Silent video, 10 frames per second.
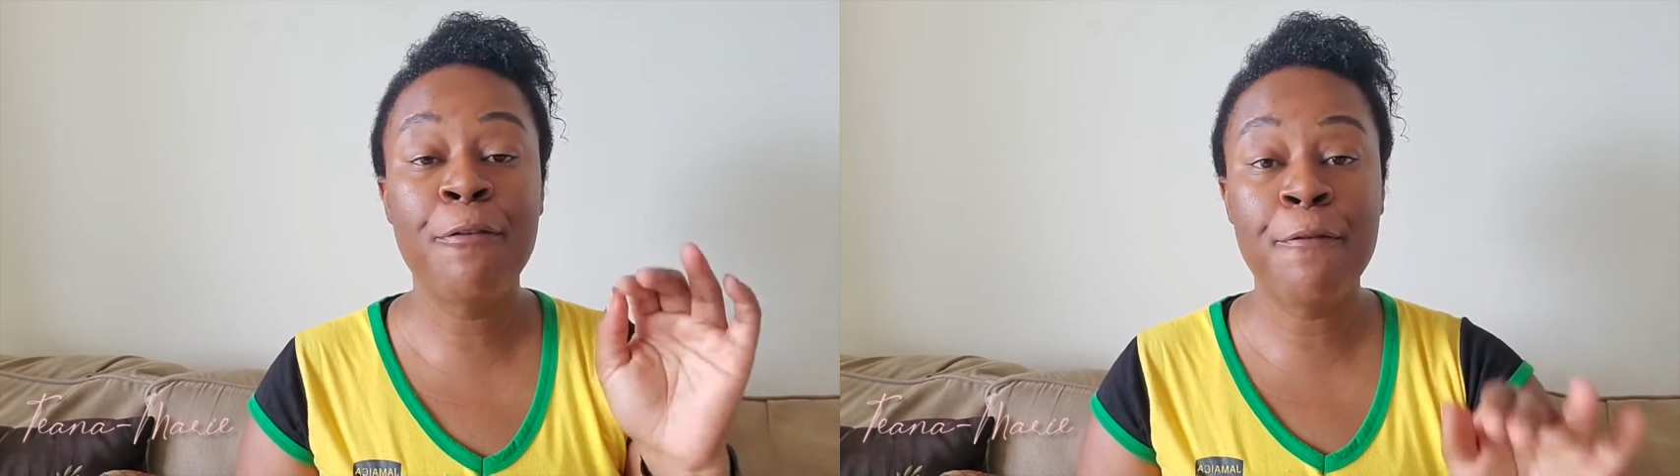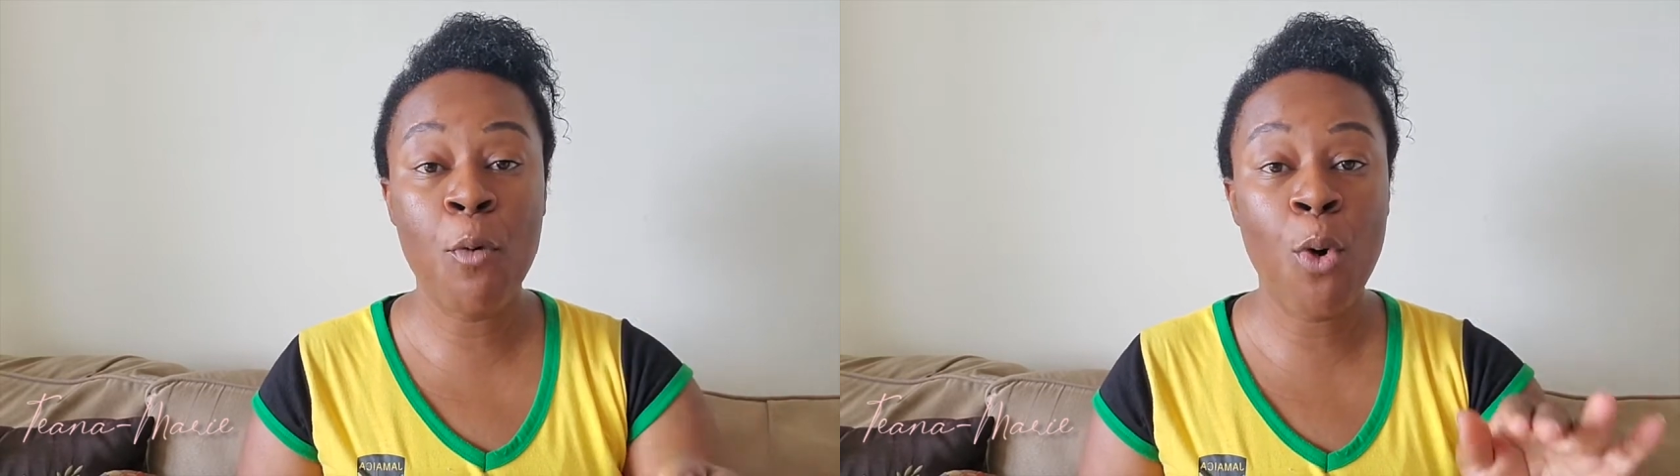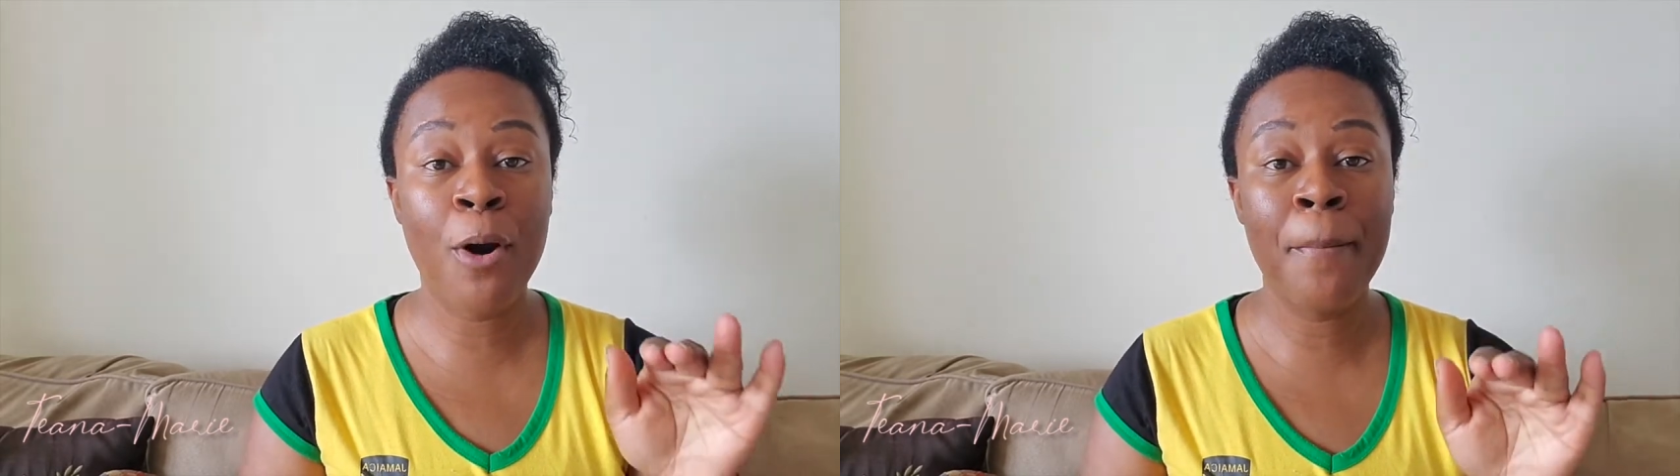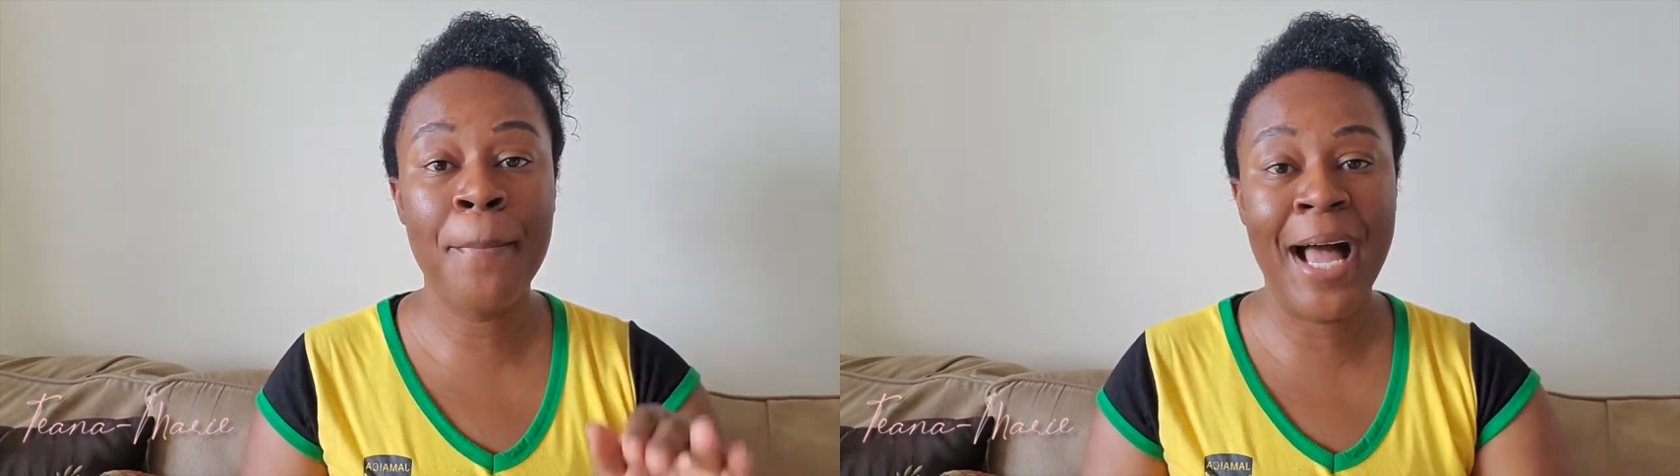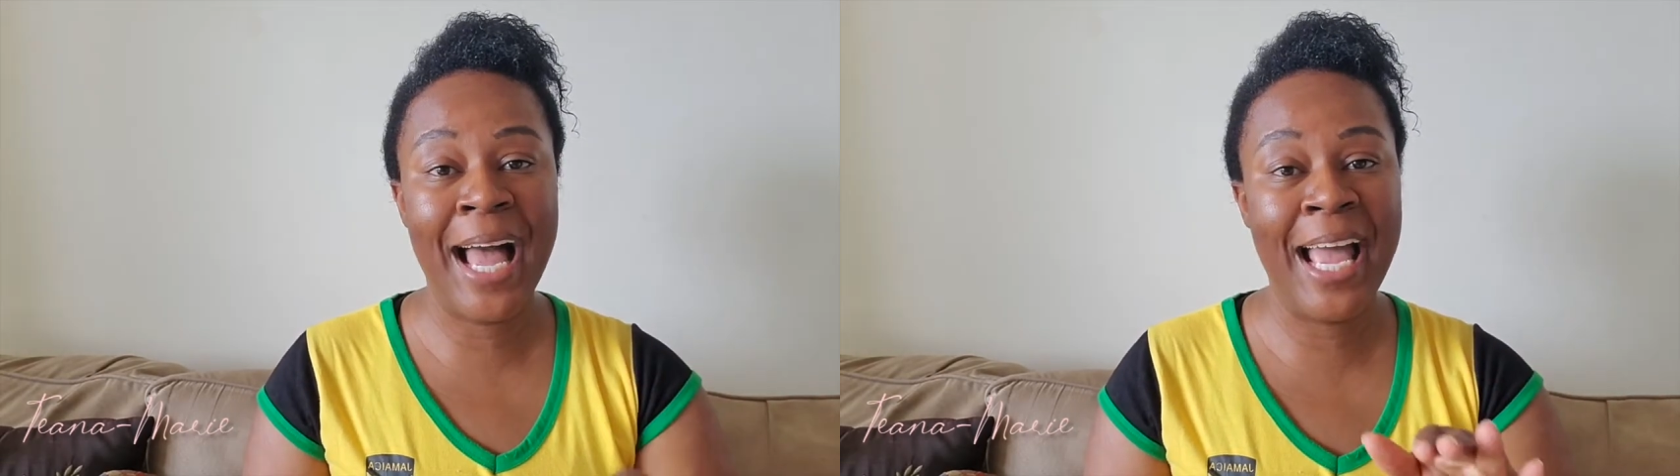
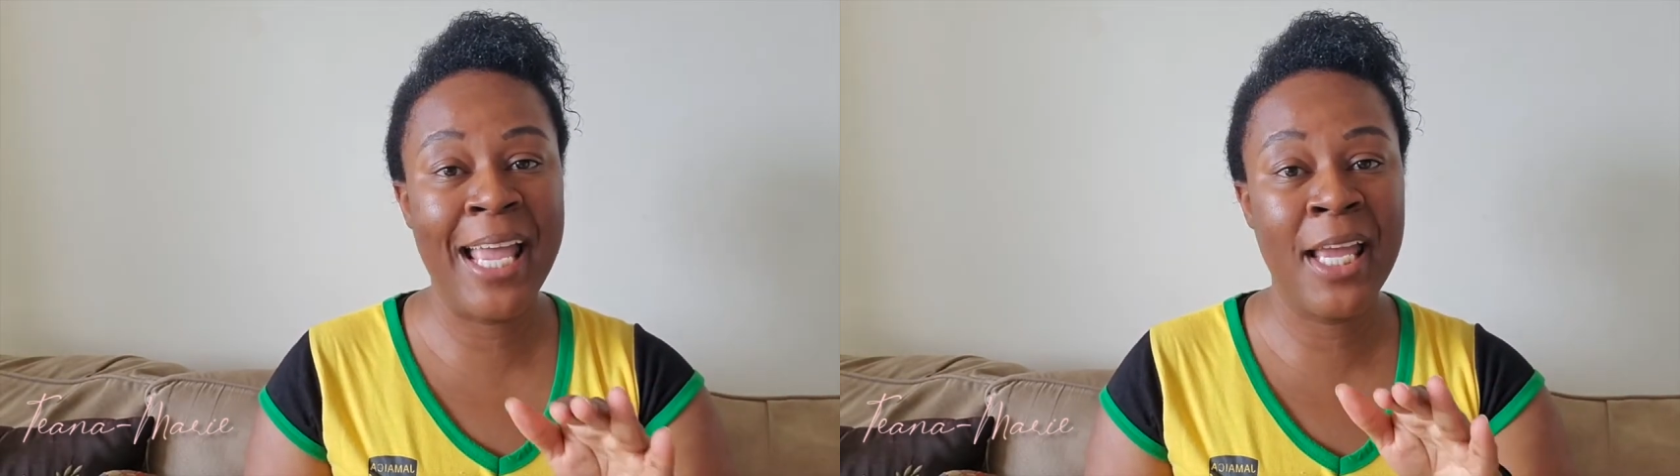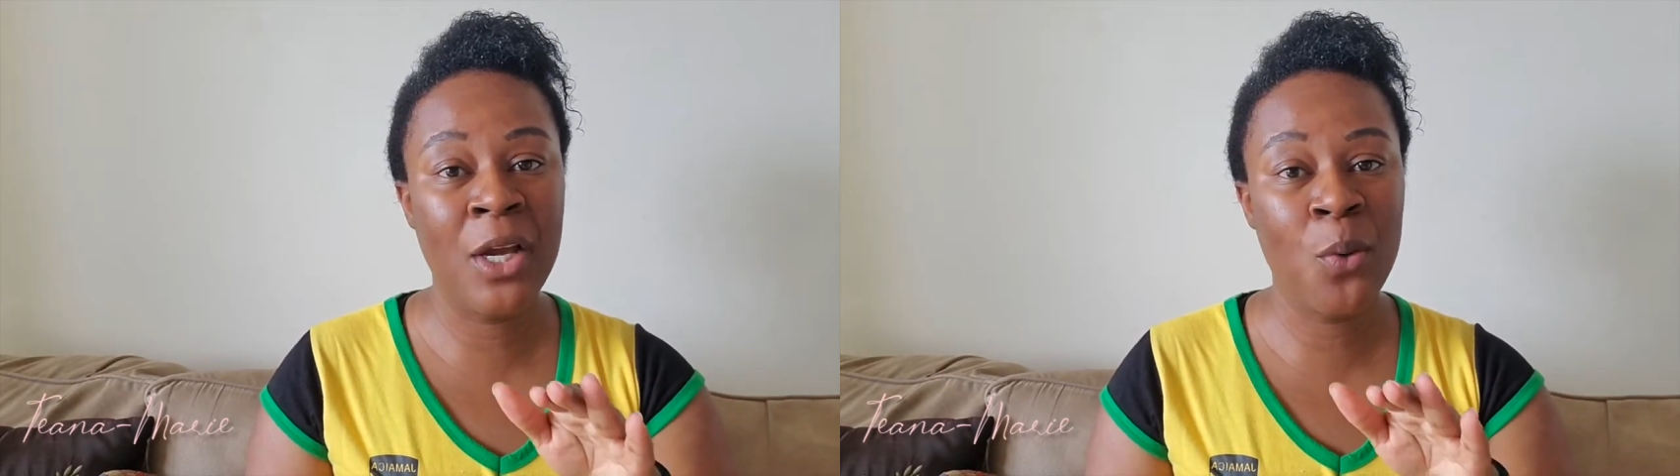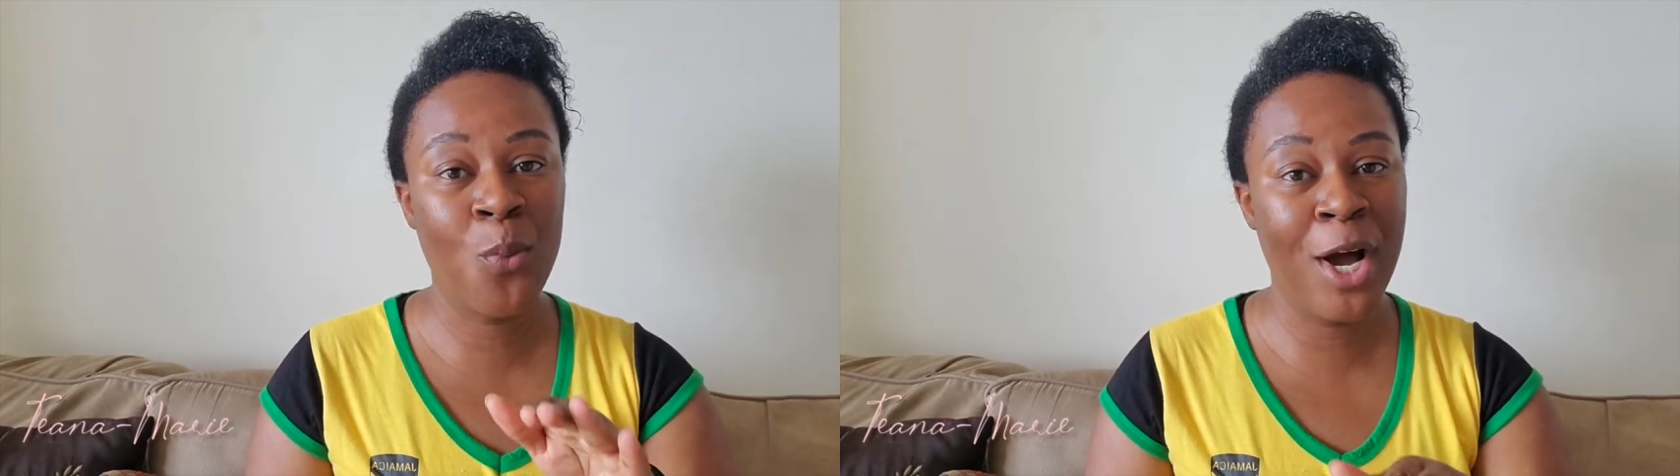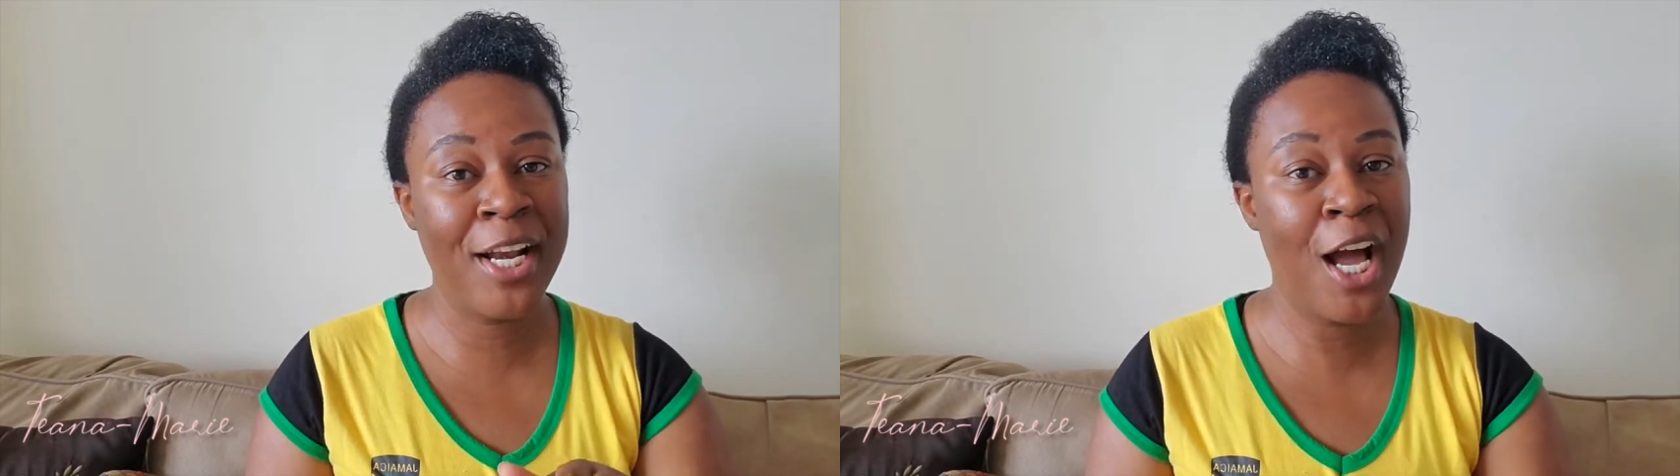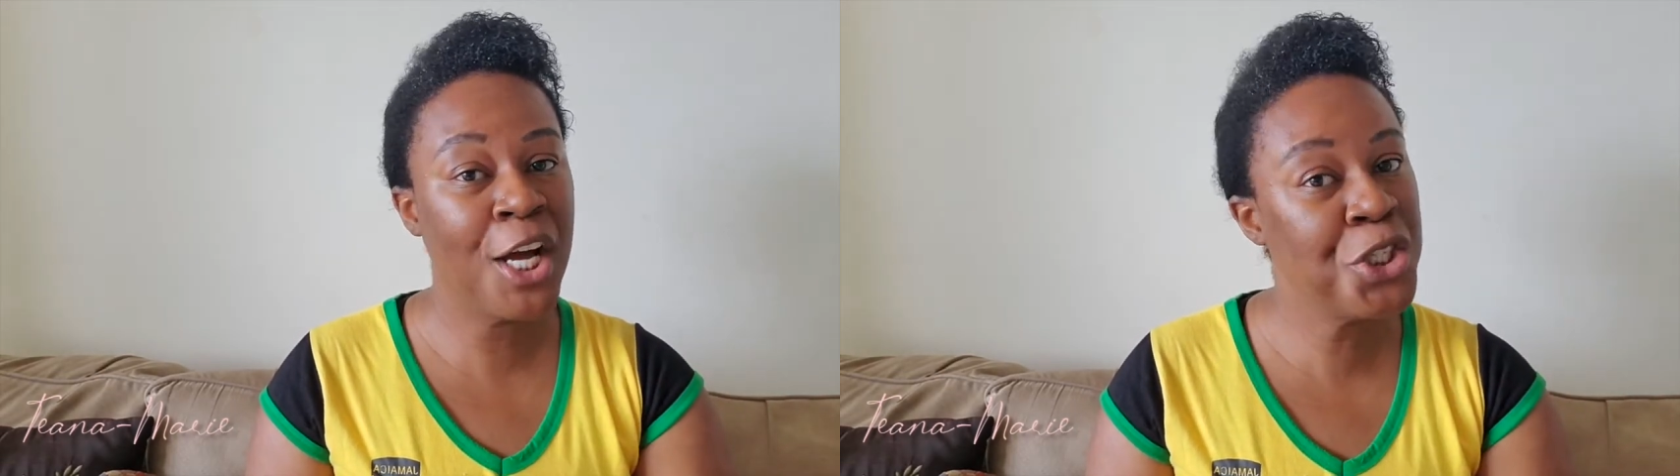
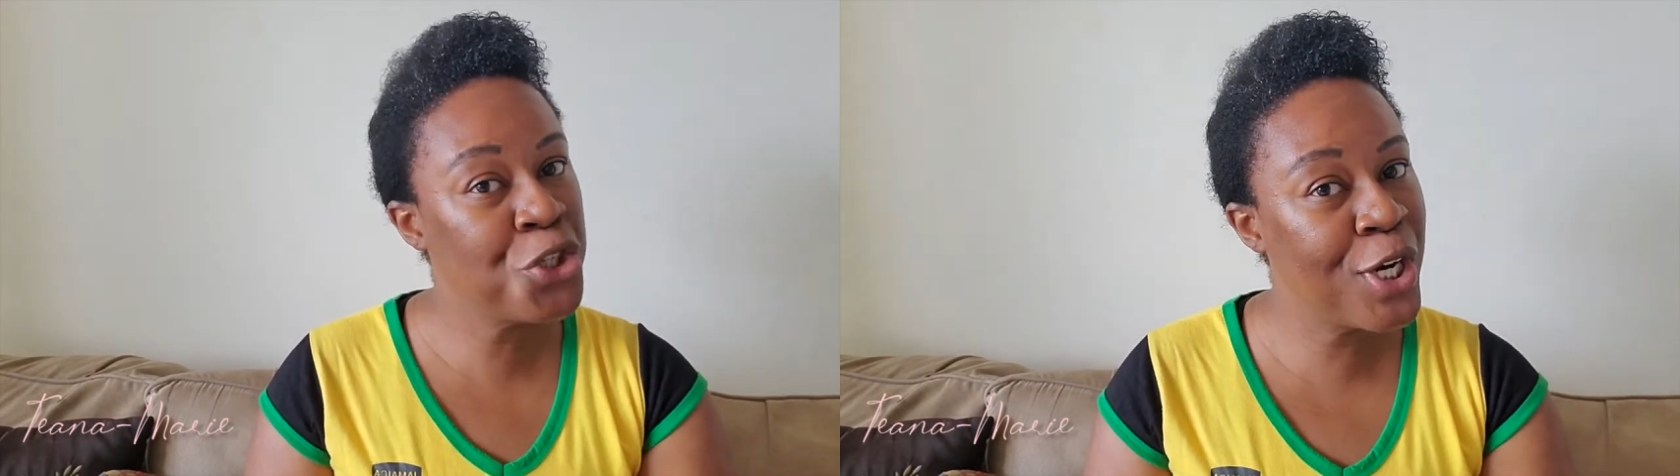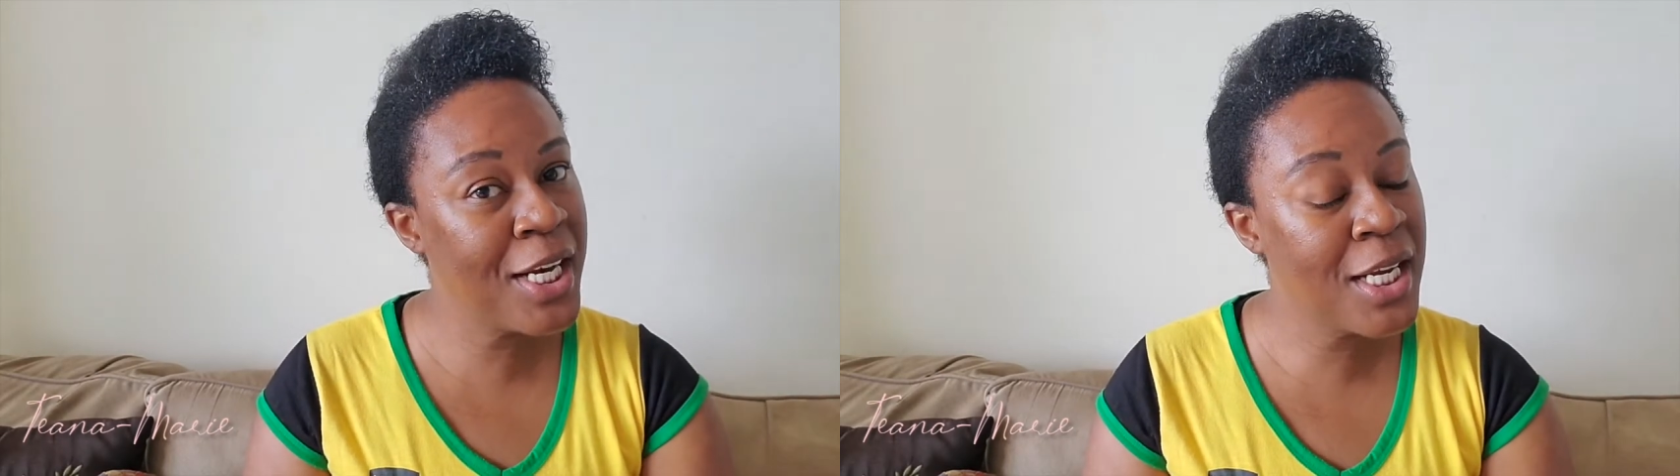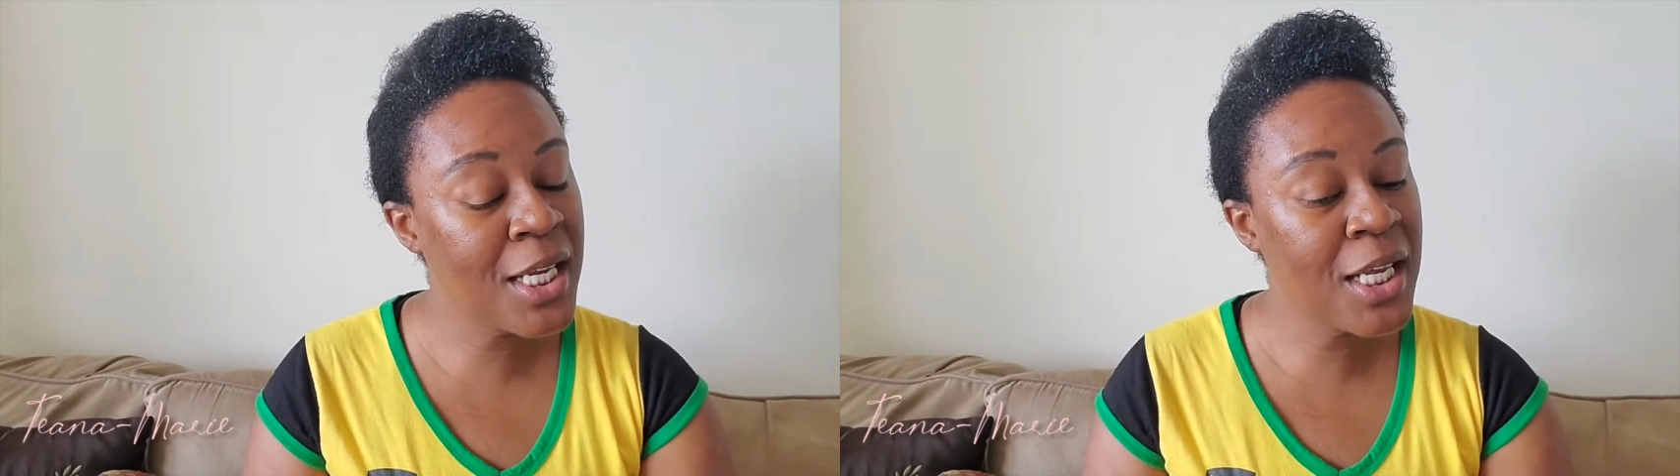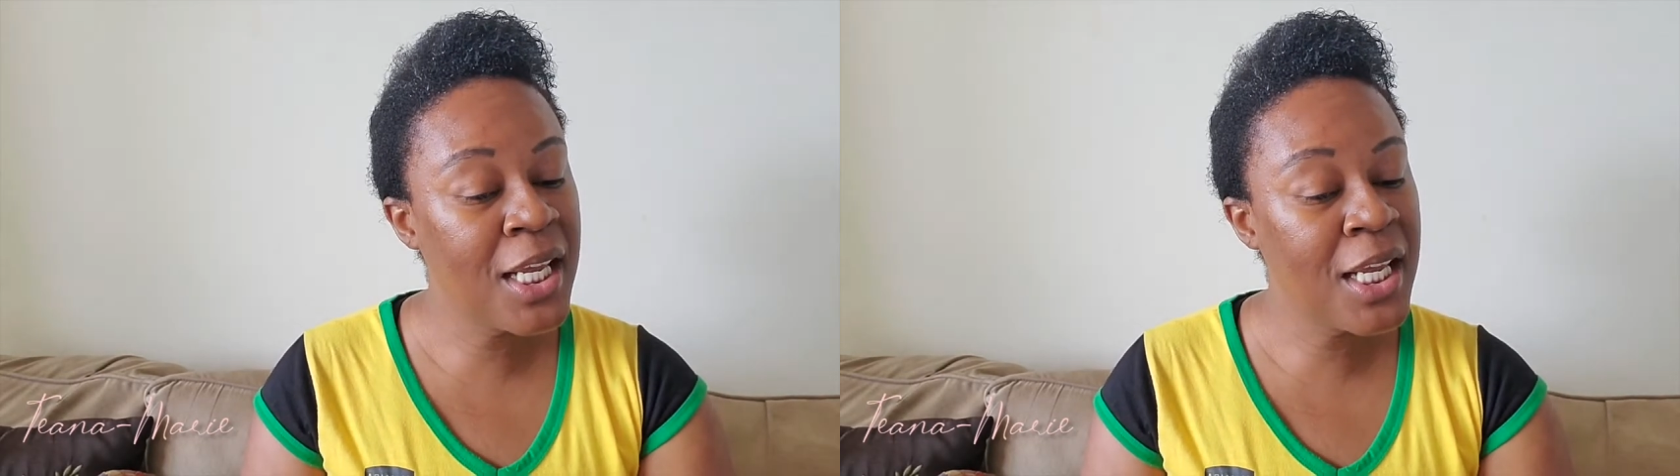4x100